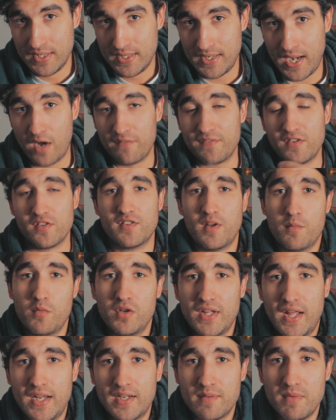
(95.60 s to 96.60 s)
Now, if you're
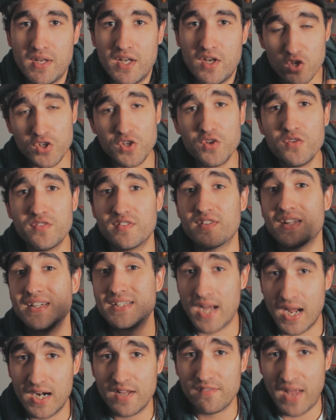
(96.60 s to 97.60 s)
someone like me who uses a
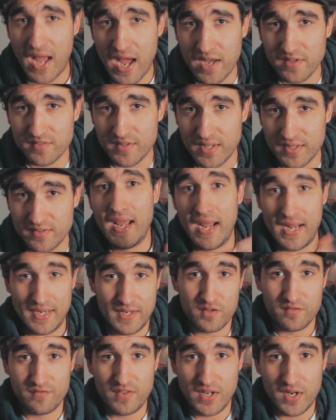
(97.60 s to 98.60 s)
ton of assets in
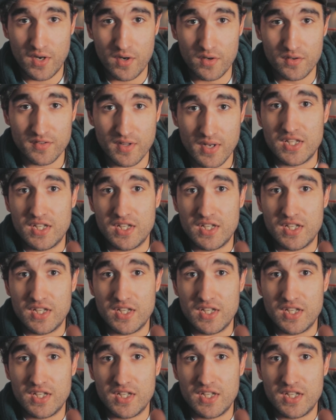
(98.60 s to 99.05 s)
his videos,